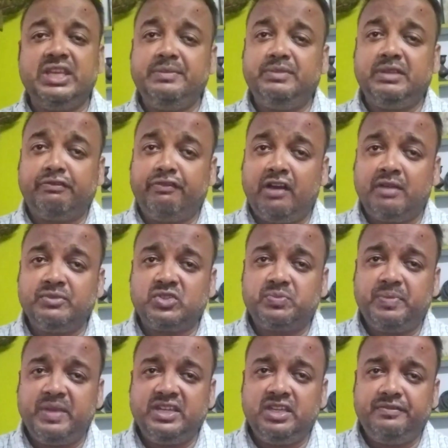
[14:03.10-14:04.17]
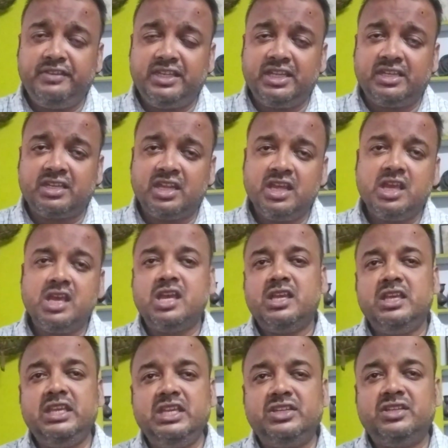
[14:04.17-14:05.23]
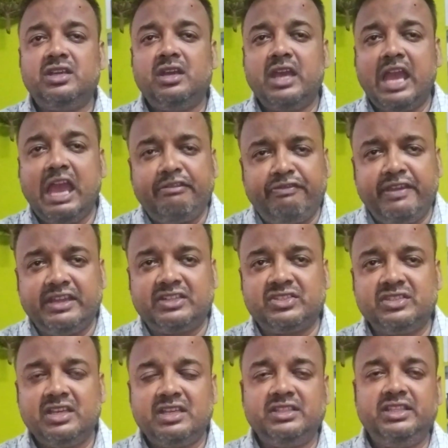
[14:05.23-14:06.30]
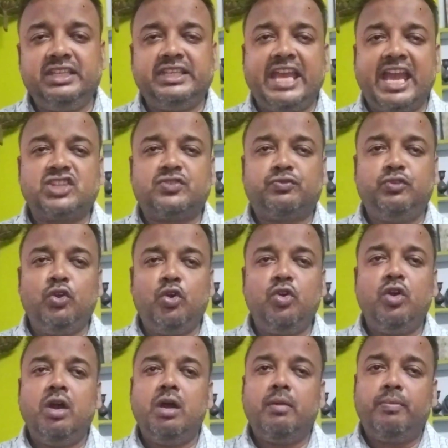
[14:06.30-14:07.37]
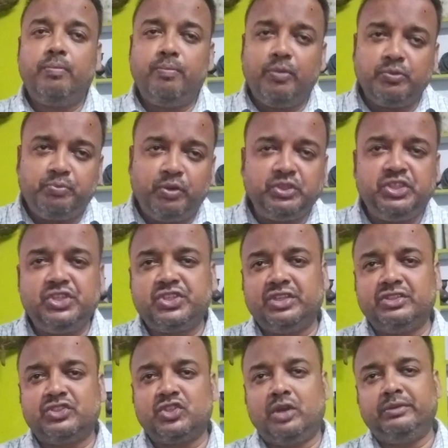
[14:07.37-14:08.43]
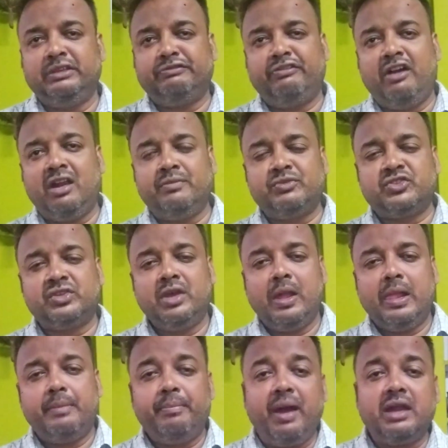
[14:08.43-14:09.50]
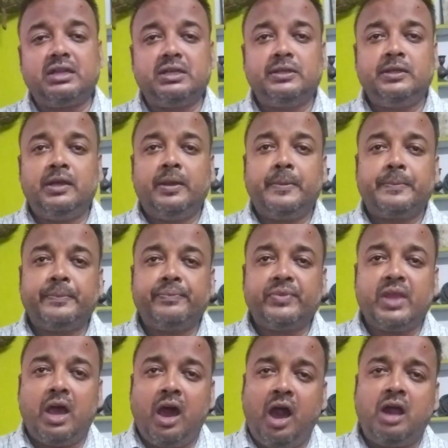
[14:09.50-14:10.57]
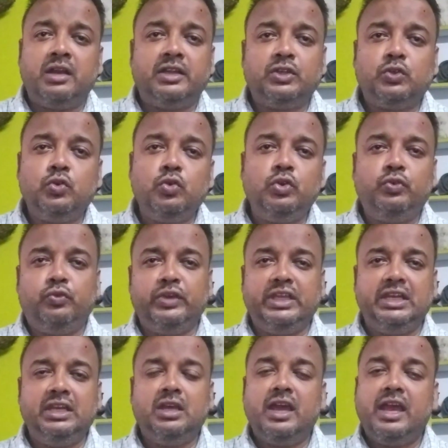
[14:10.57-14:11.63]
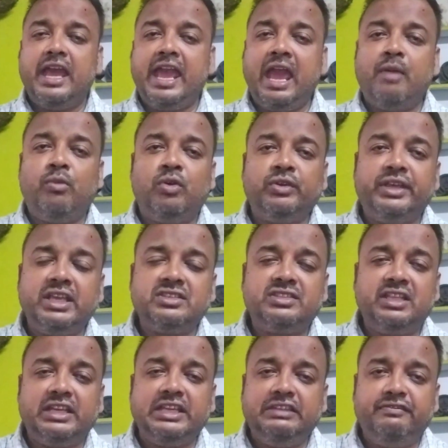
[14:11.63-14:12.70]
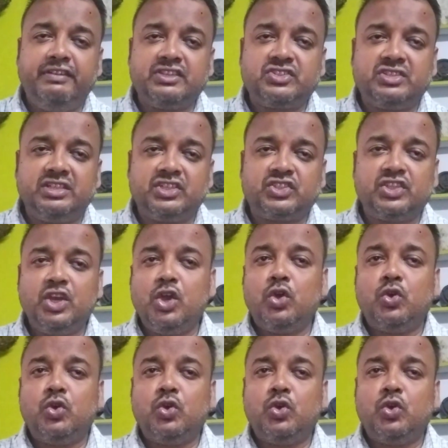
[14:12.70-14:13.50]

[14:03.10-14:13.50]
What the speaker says: If the firms pay dividend, it affects the cash flow positions of the firms but earn goodwill amongst the investors